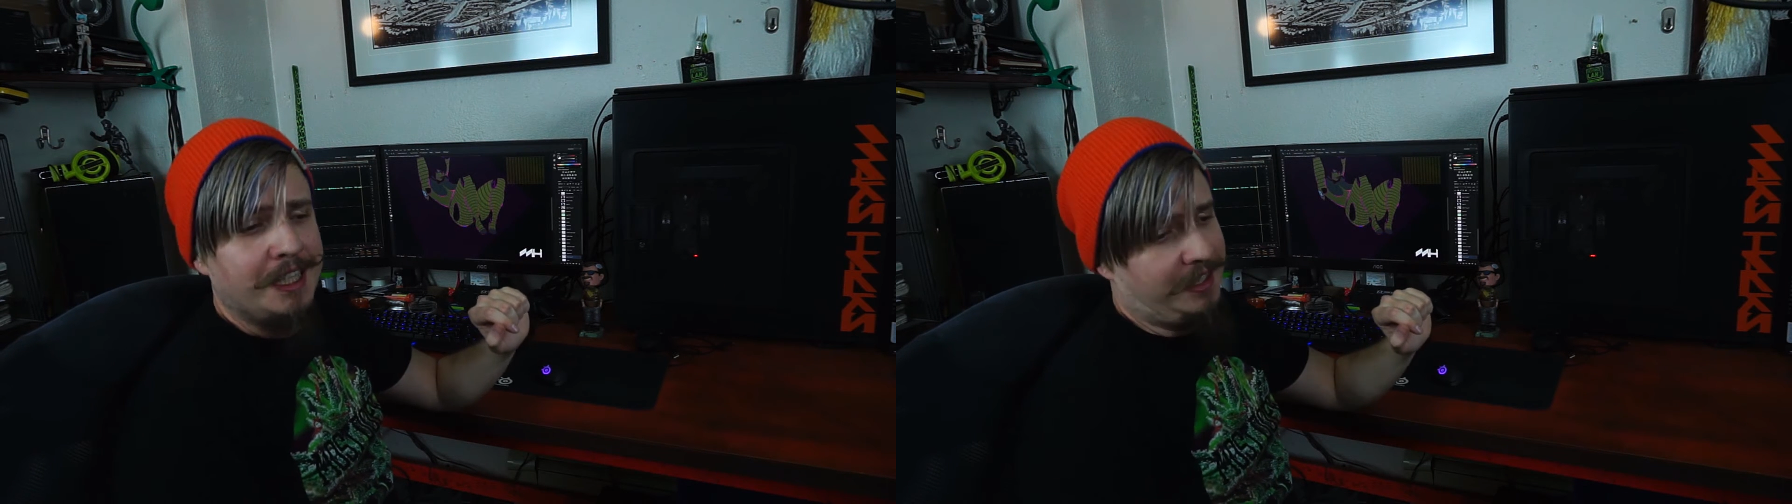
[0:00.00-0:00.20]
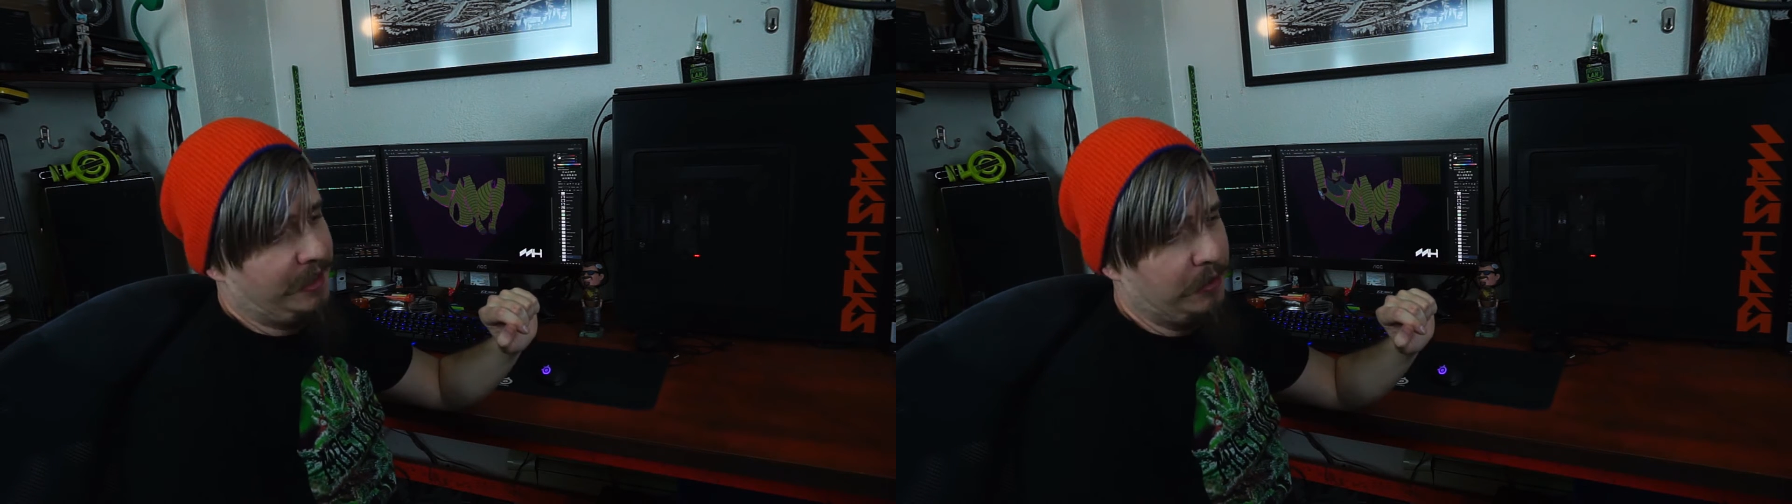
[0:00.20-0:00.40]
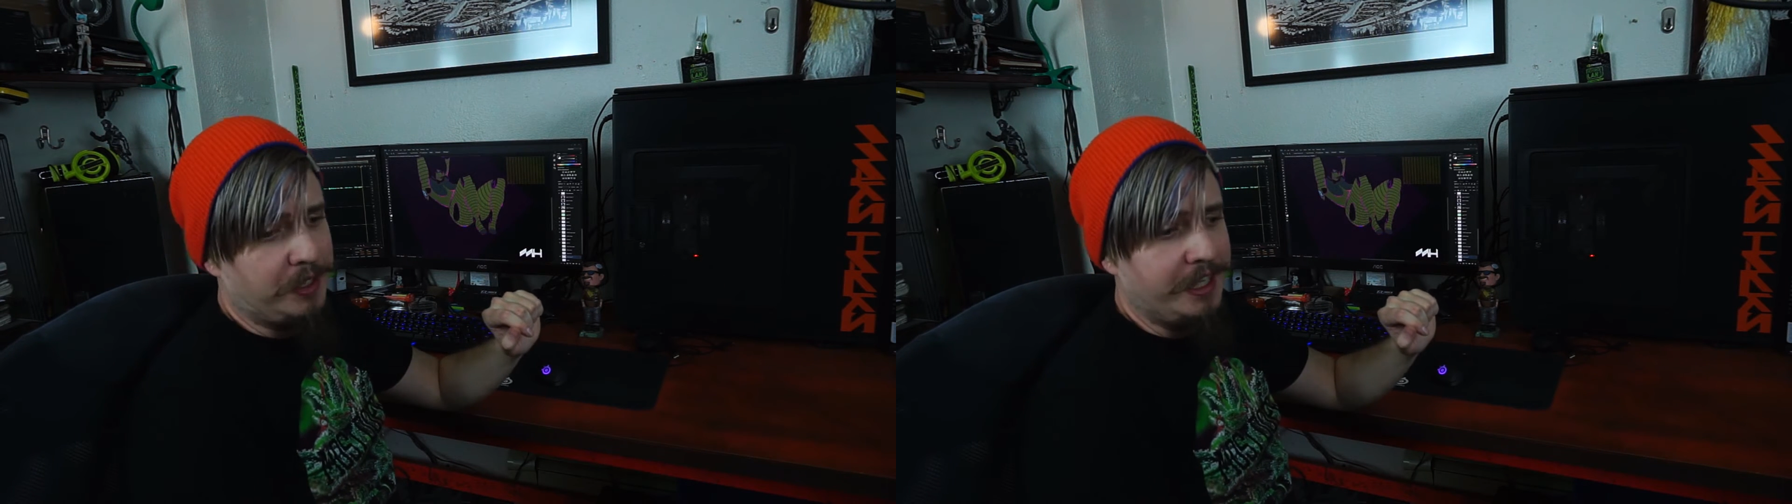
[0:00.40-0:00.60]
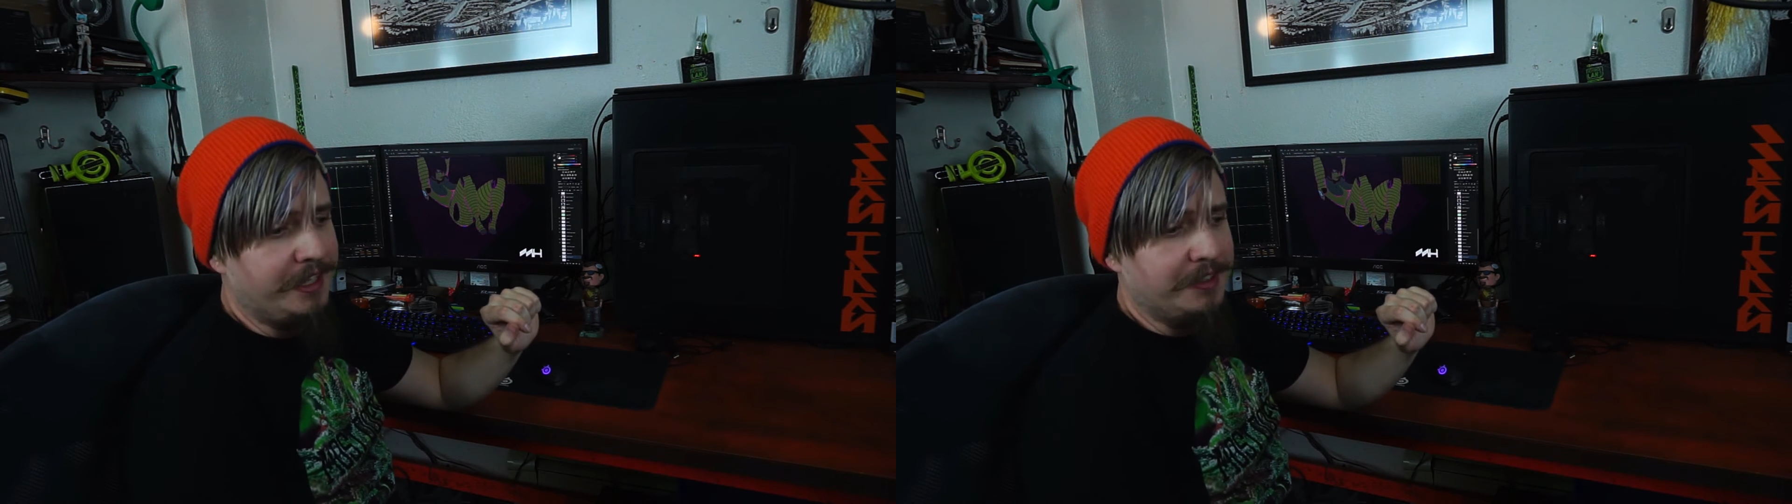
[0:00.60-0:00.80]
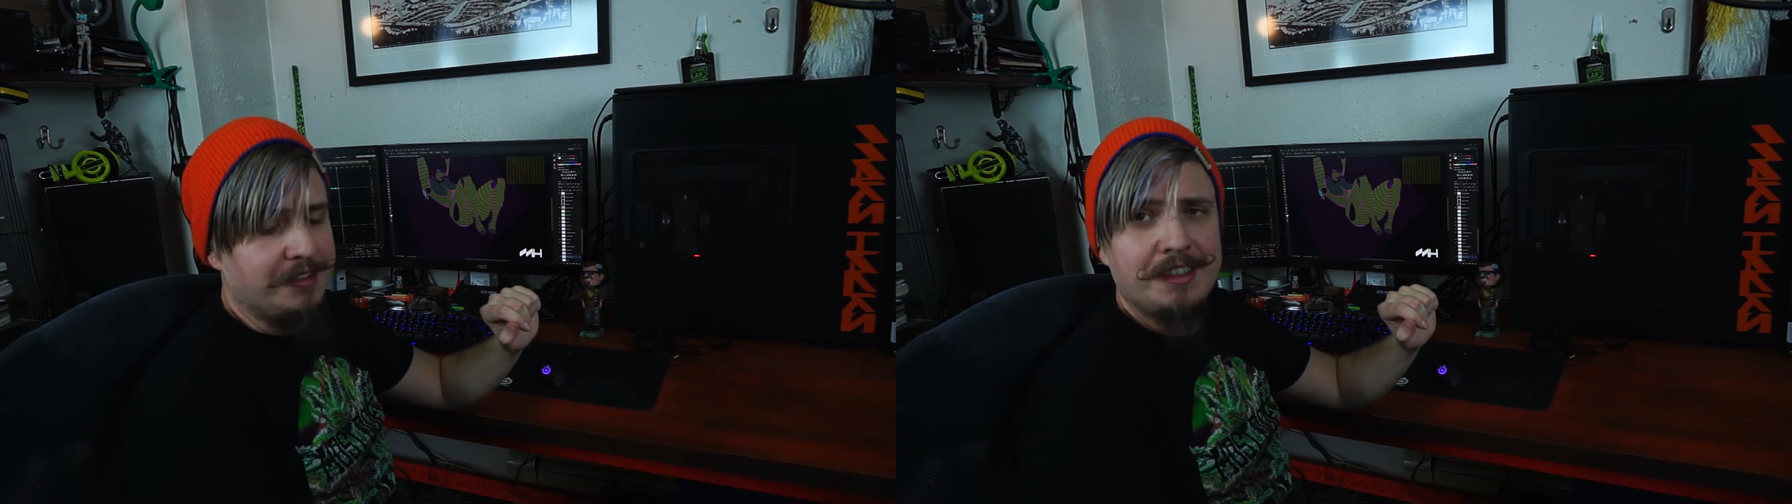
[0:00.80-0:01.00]
they look
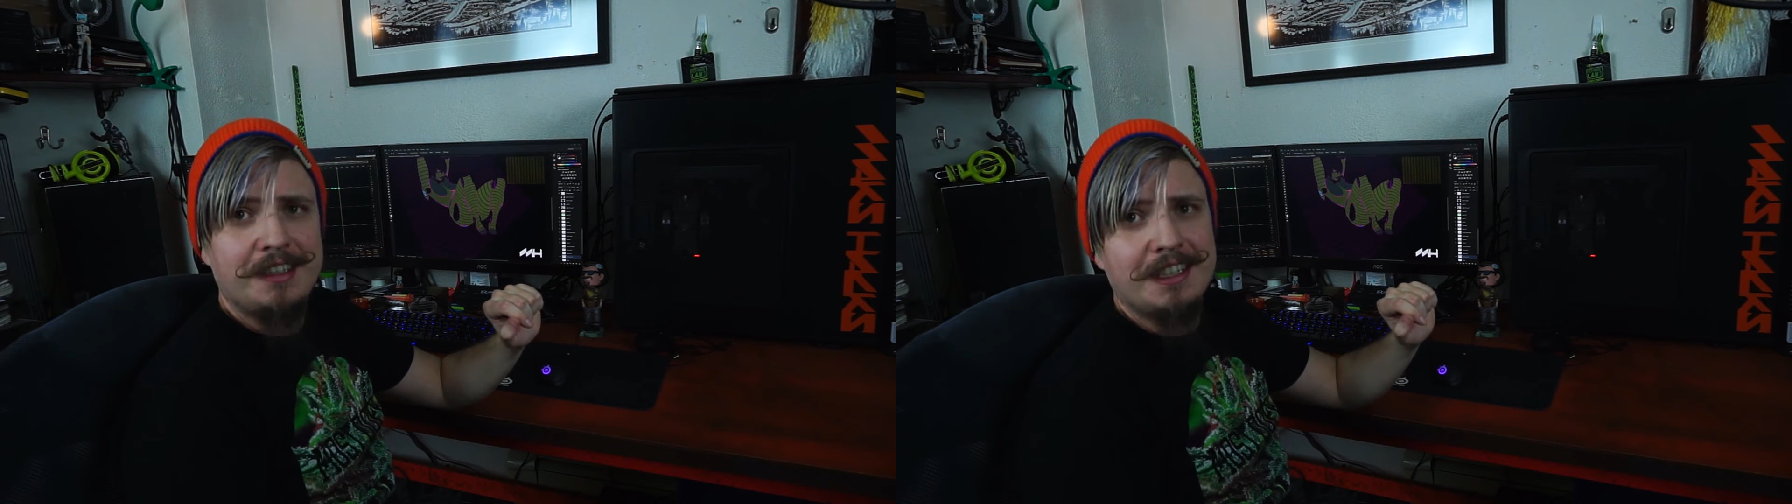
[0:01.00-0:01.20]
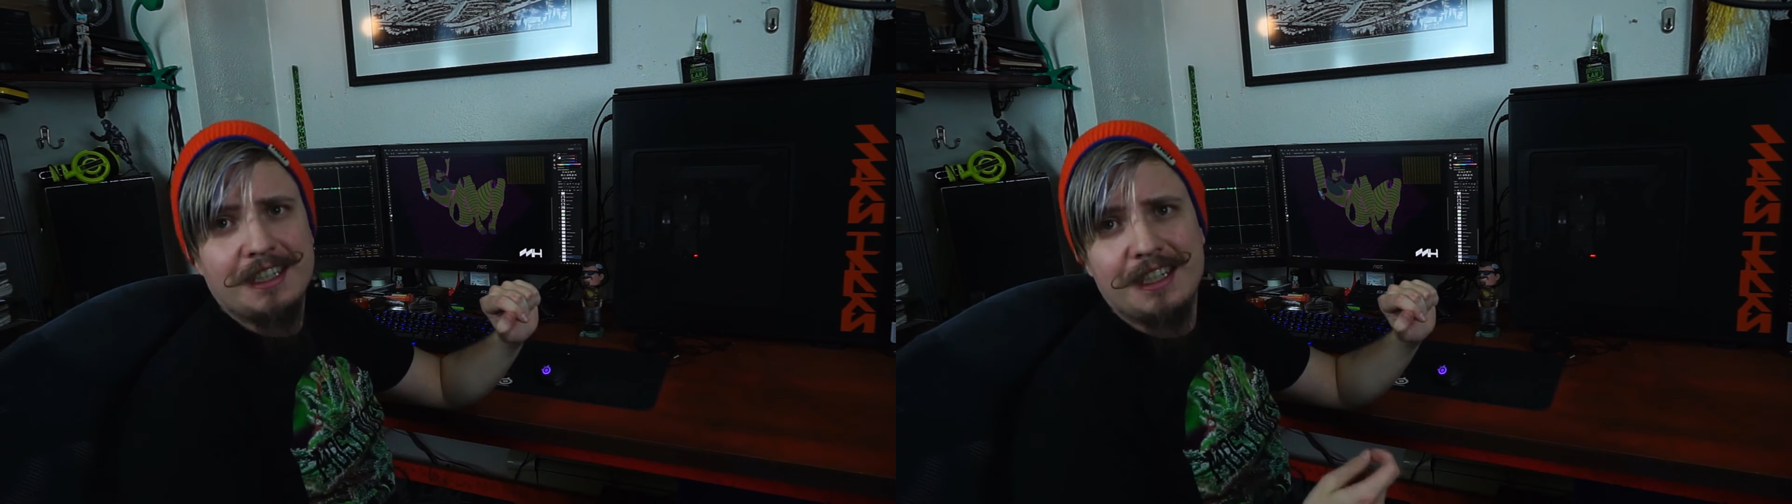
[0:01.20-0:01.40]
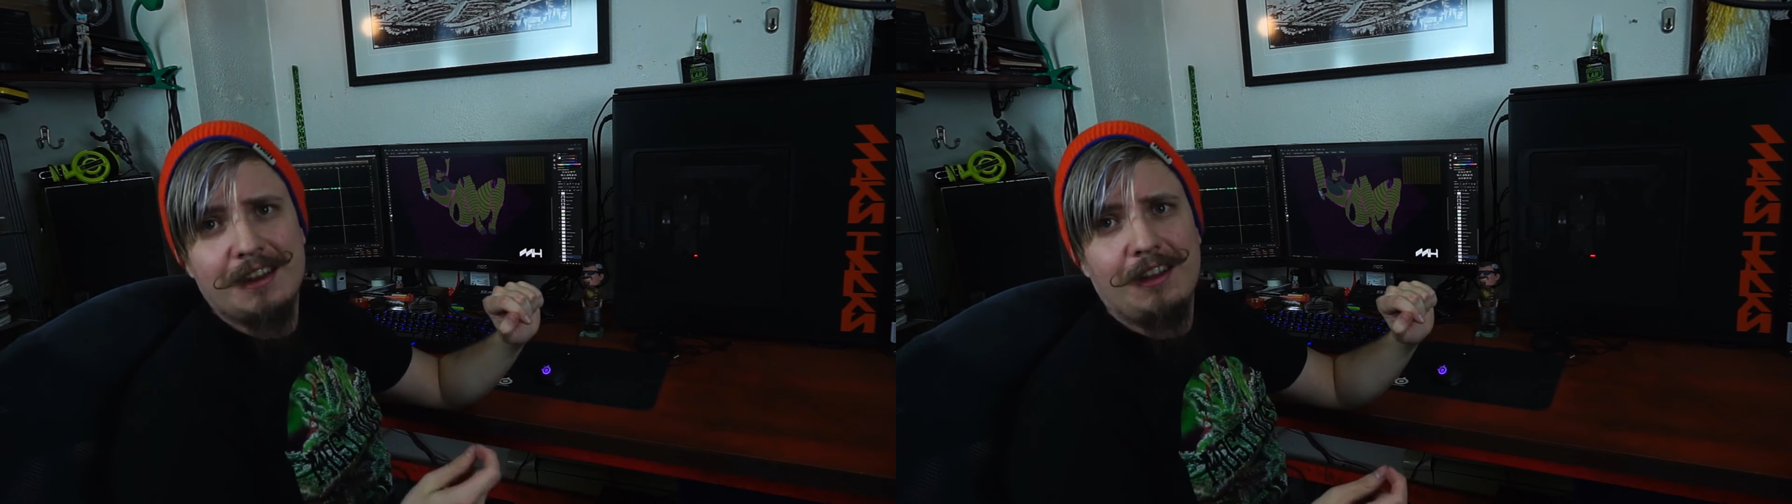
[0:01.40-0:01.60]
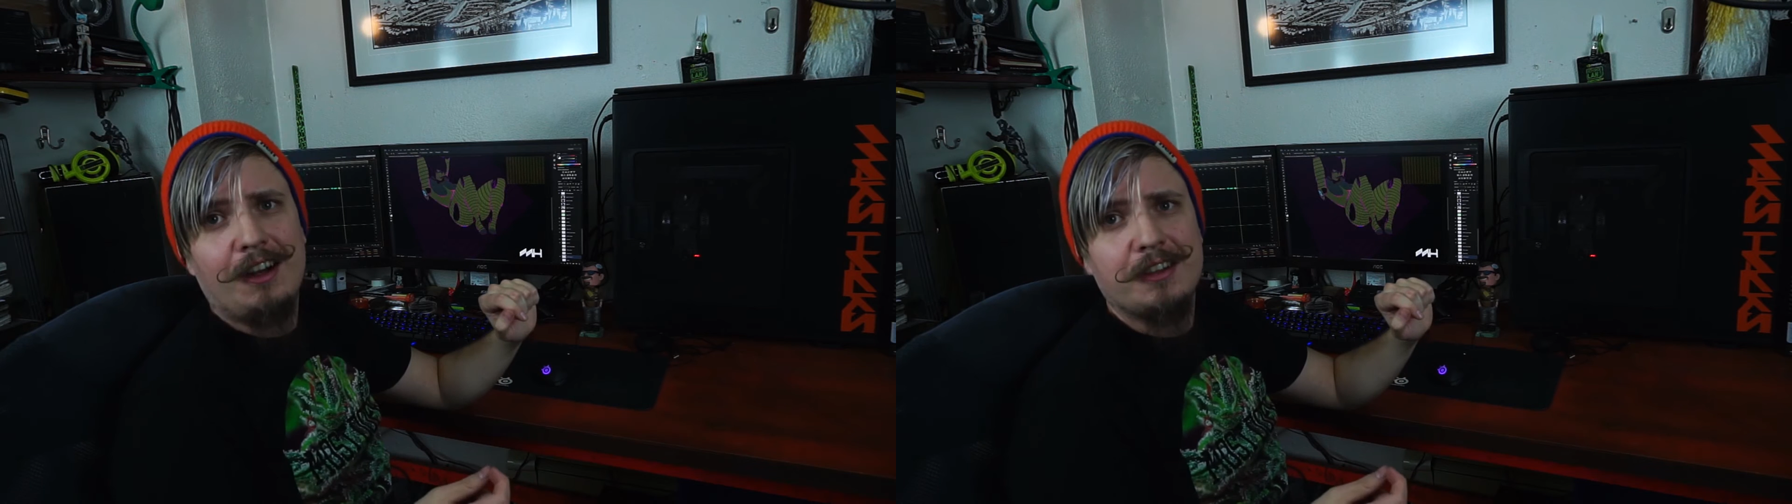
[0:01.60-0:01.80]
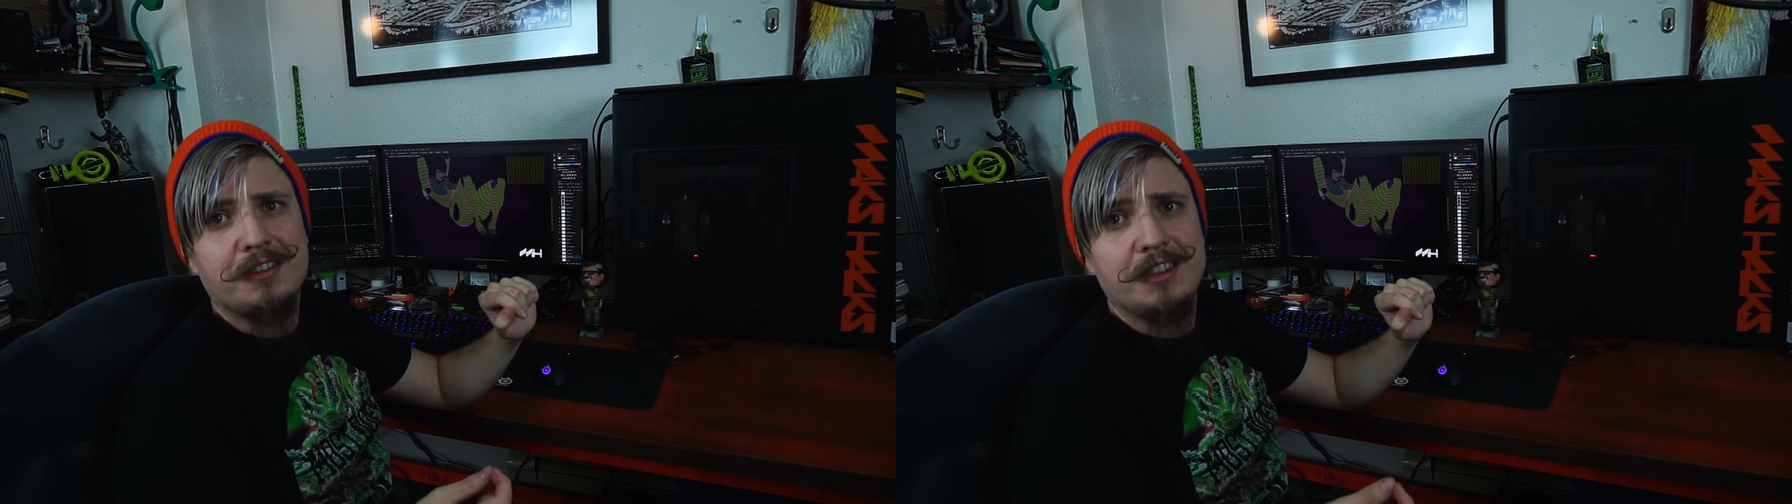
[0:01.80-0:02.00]
hideous, they could get
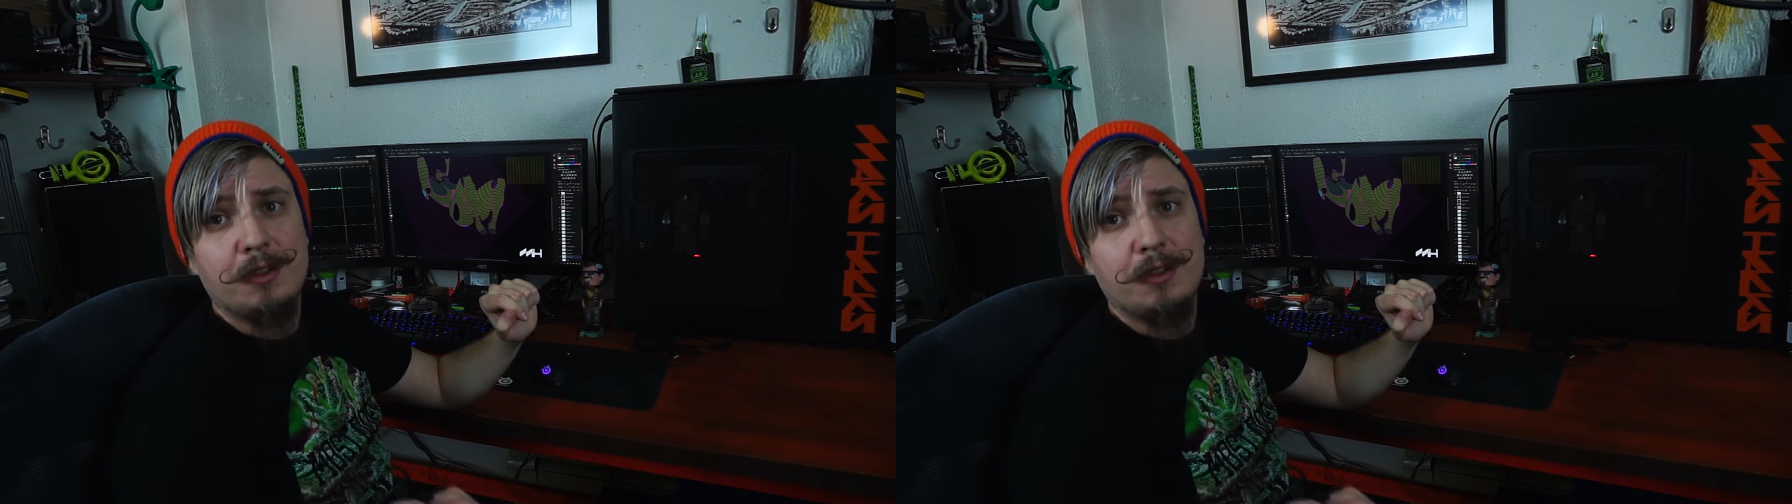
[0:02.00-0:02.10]
lost,